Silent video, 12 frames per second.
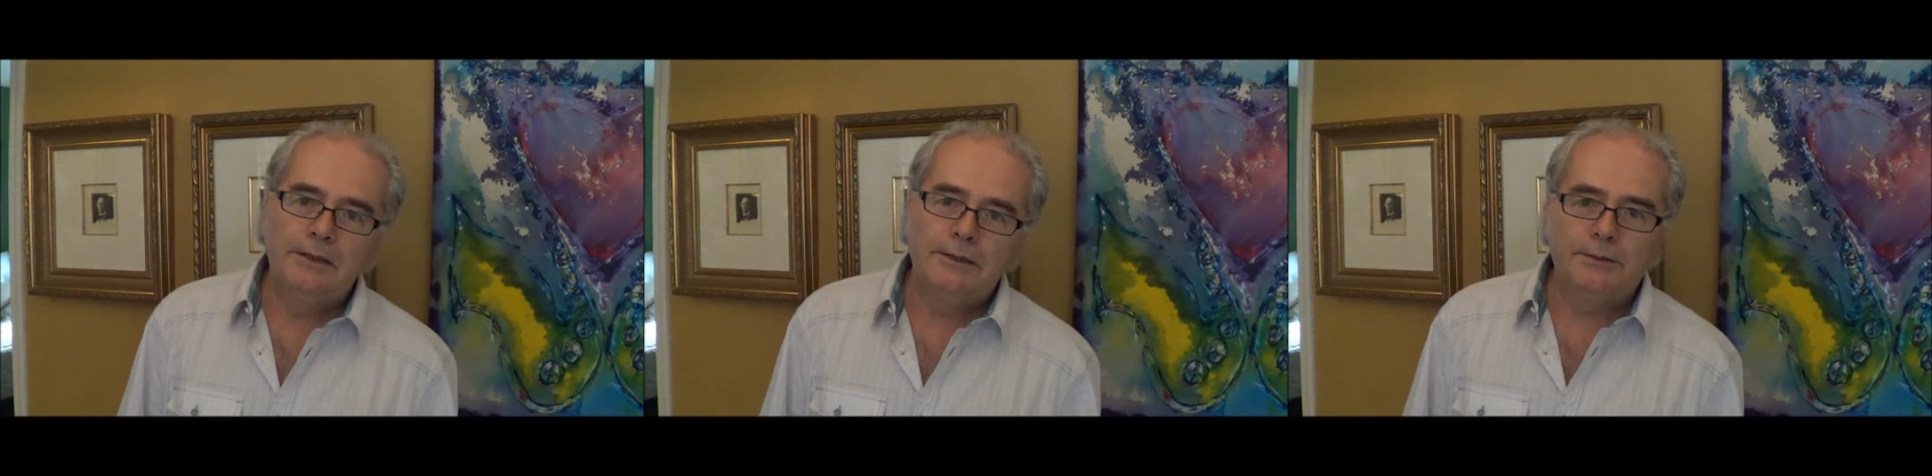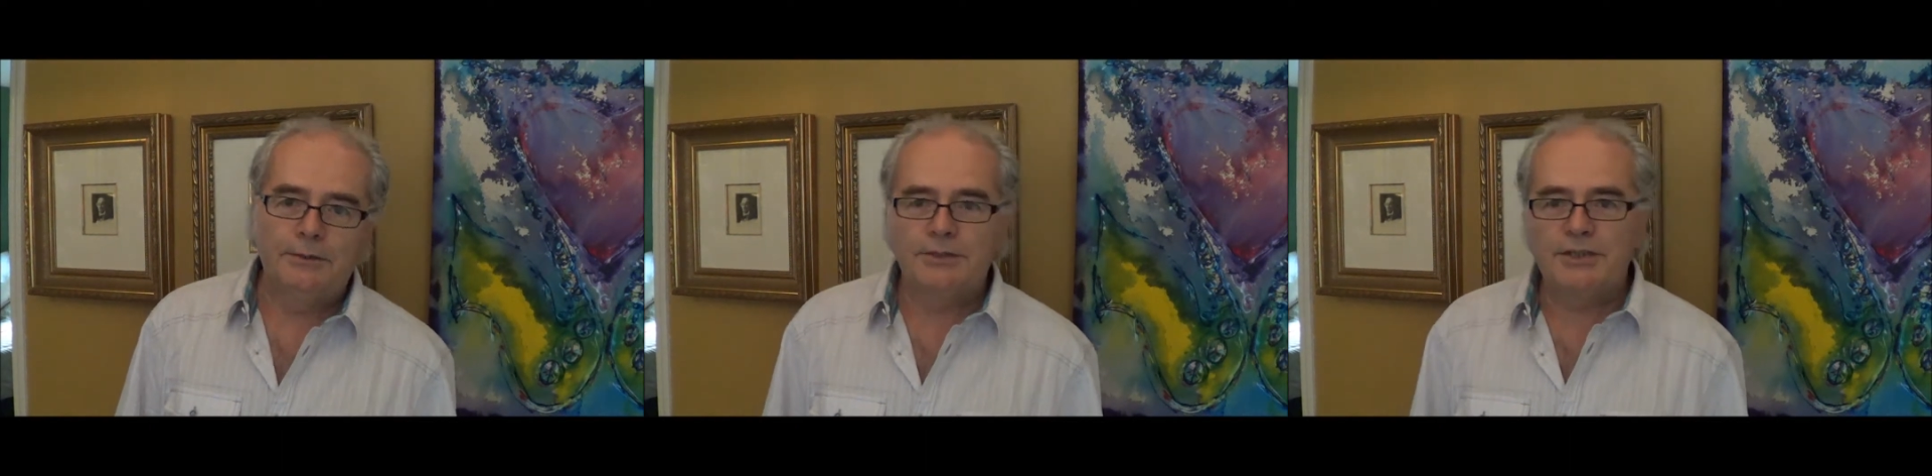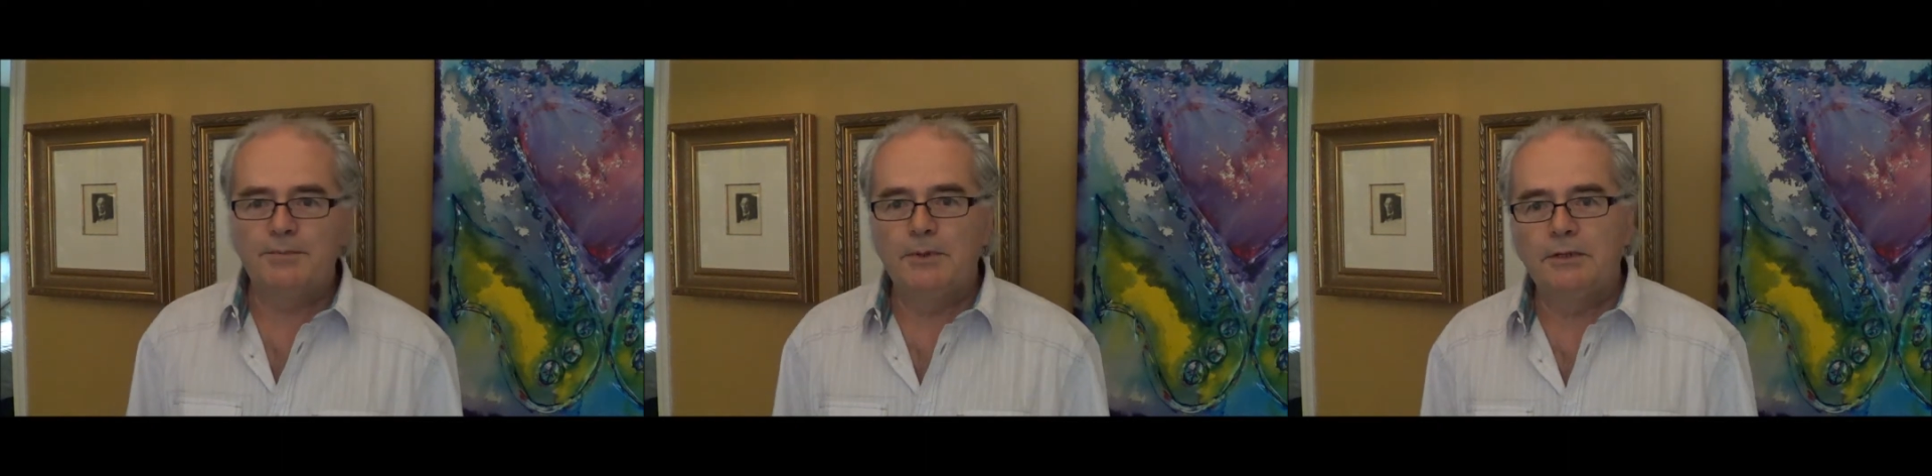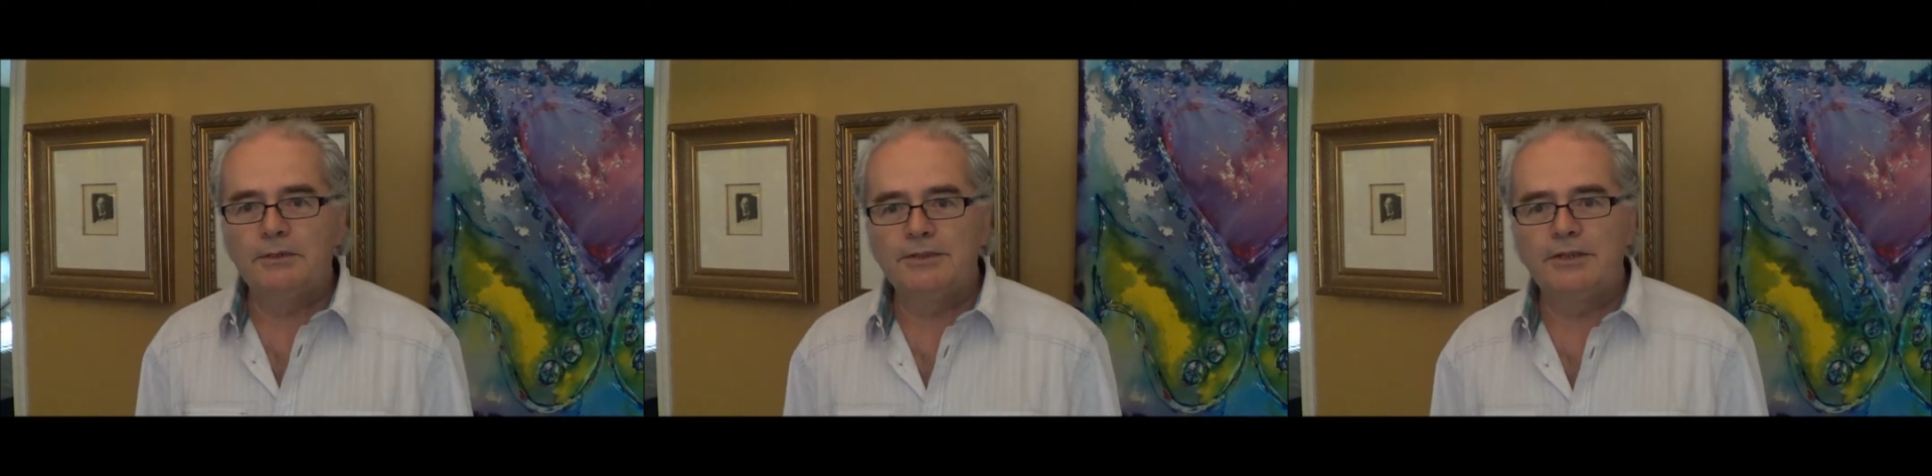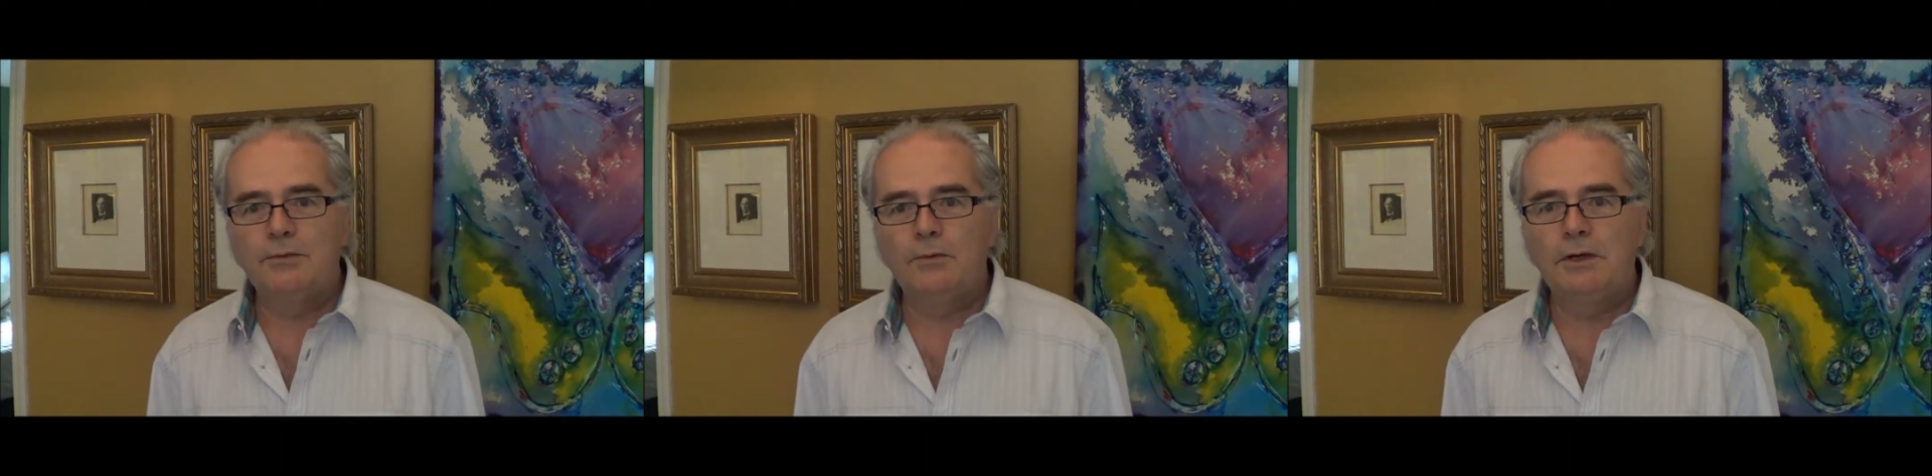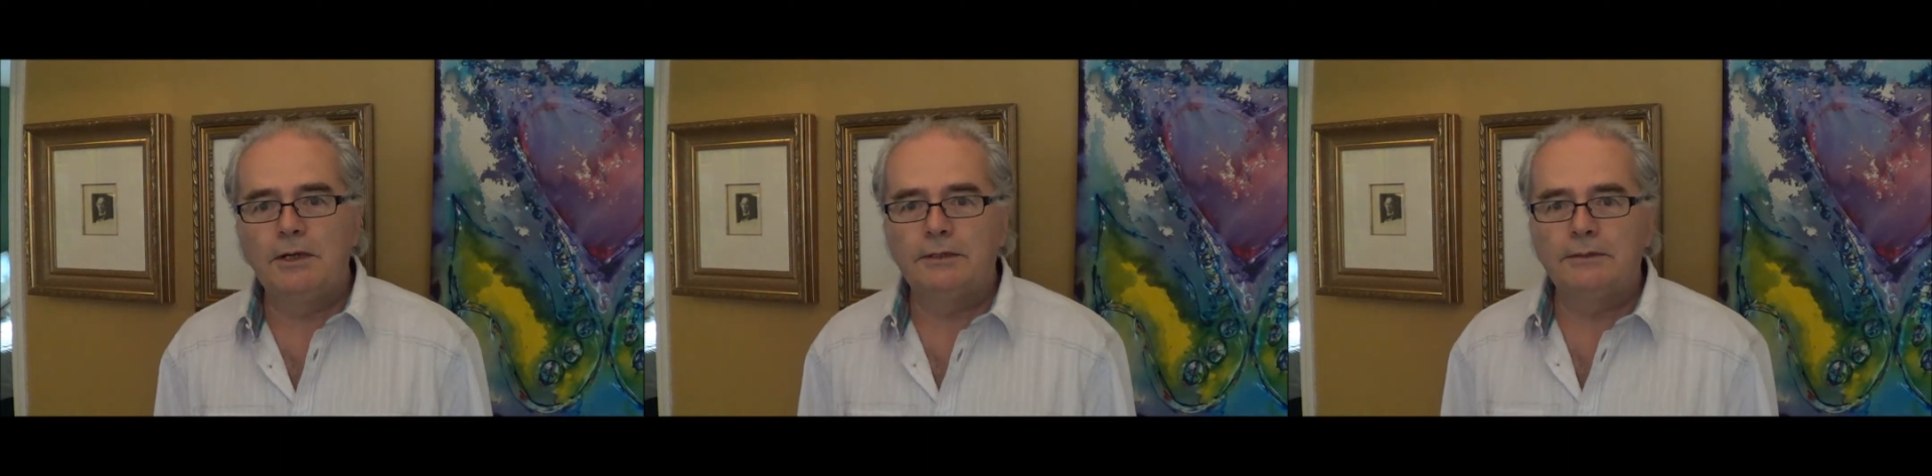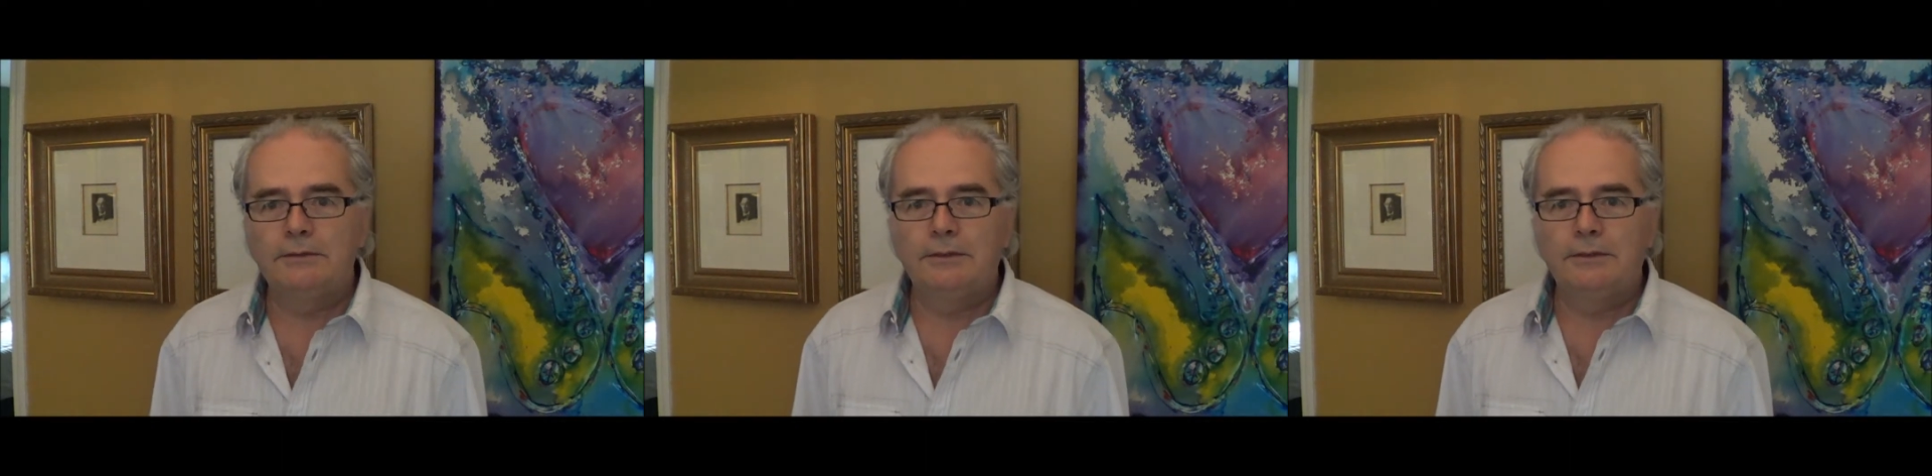or as small as they want